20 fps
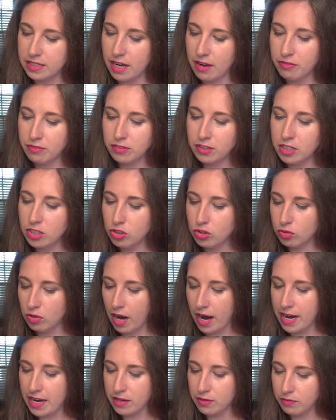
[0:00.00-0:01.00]
definitely
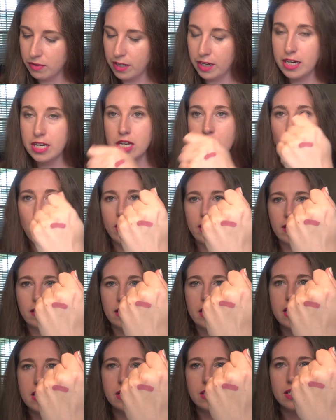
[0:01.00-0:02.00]
drying very
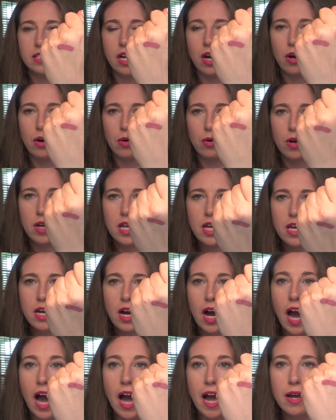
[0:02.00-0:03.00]
quickly. So
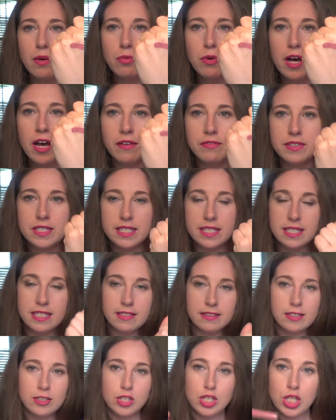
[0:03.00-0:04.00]
I will have to see
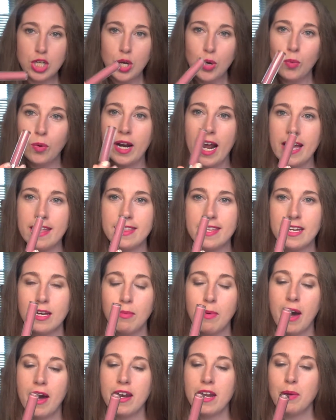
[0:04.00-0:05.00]
and let you know what I think
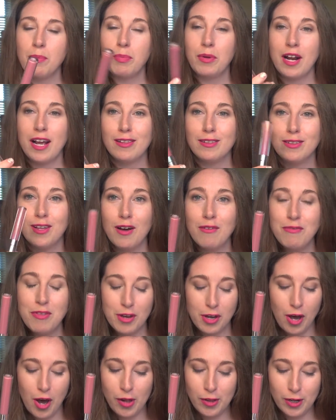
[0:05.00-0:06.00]
about it, but I love
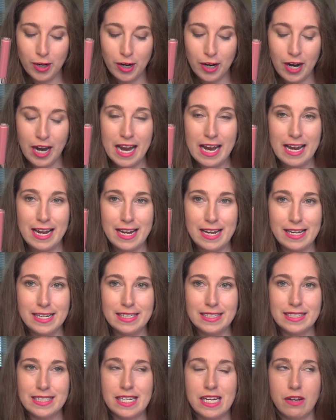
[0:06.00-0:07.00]
the color,
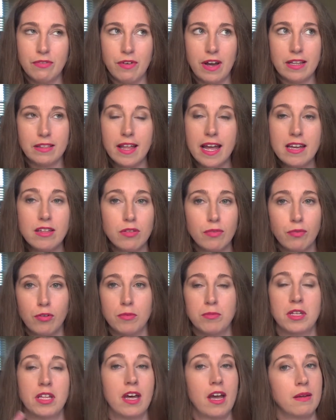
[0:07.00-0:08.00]
and if I like the
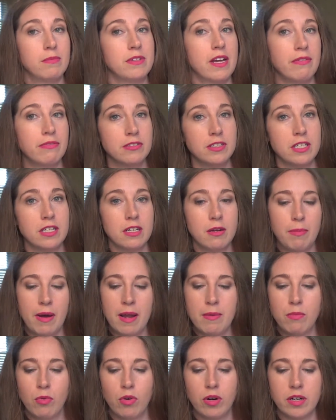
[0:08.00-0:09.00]
formula, I'm definitely going to
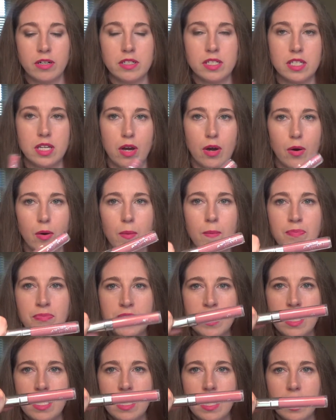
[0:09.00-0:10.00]
buy more. So
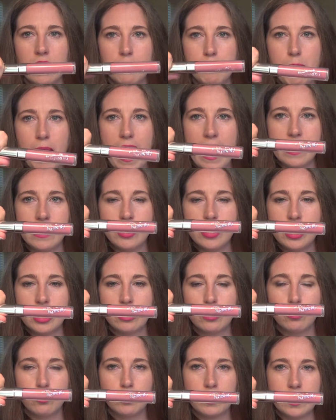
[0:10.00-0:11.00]

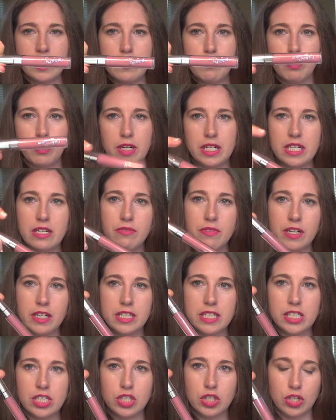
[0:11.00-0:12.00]
packaging's really pretty,
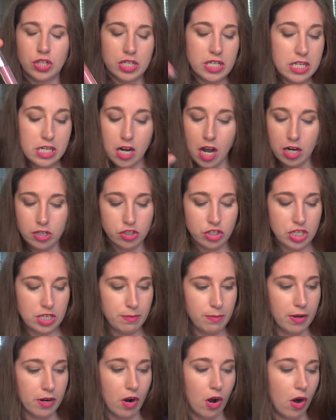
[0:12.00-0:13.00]
very sturdy, not
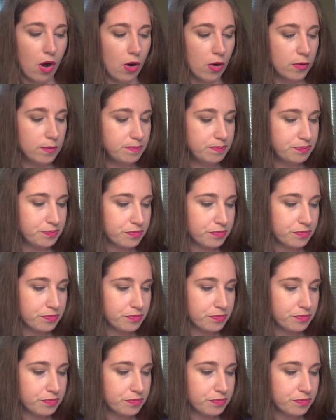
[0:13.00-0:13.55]
cheap at all.